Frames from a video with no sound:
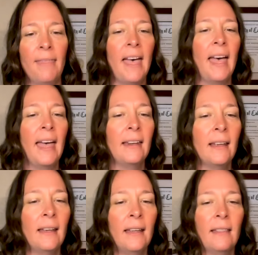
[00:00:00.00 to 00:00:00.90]

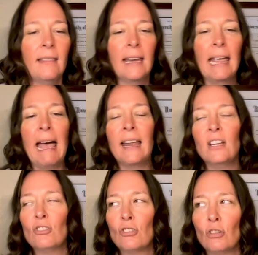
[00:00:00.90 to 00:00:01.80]
Then the cat
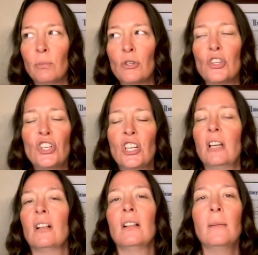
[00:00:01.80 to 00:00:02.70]
is super
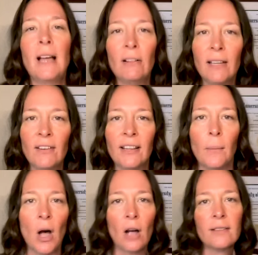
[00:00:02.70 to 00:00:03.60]
chill about leaving the
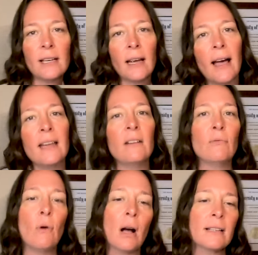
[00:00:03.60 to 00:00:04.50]
box and kind
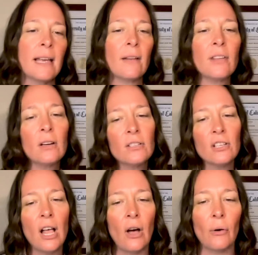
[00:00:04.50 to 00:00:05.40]
of walks out there
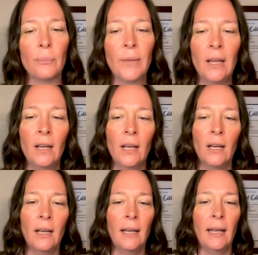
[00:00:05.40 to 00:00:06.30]
slow.
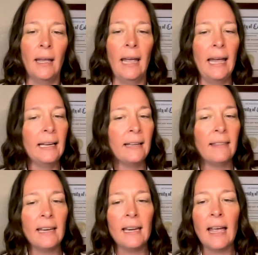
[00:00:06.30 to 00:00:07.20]

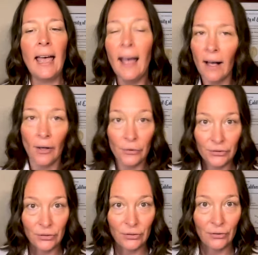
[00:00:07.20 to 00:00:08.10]
Anything
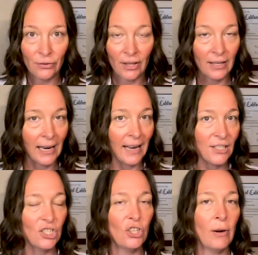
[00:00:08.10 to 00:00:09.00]
else that the
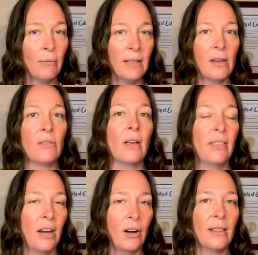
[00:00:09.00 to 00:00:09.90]
cat's doing when
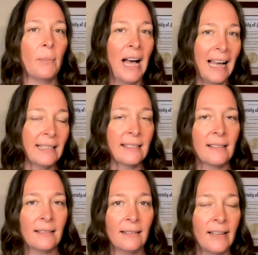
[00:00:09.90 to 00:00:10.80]
they're in the
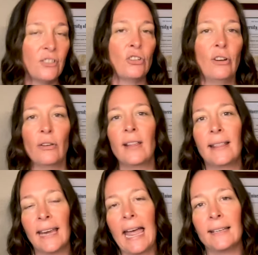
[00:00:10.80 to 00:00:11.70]
box lets you know
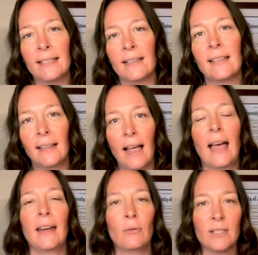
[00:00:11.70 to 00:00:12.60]
that the cat doesn't
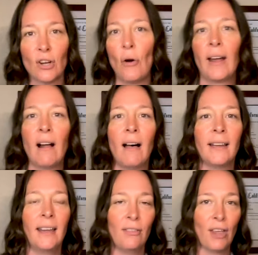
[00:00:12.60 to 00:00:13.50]
like what's going
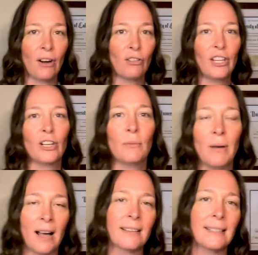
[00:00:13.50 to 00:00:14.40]
on in their litter
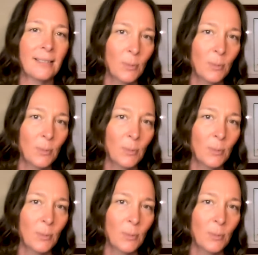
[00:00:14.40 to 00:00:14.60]
box